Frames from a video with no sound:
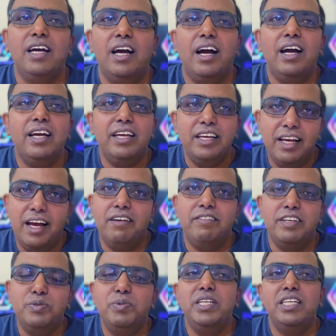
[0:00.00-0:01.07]
I have
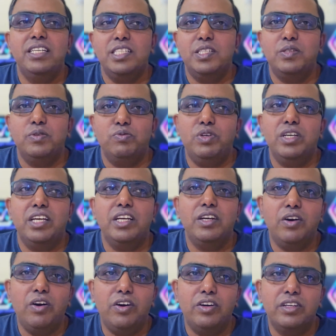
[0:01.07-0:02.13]
experience working
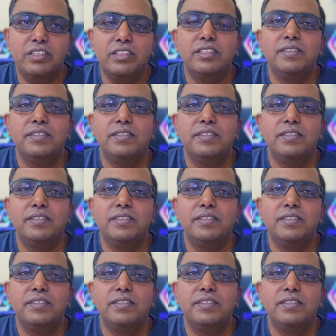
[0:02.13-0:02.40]
on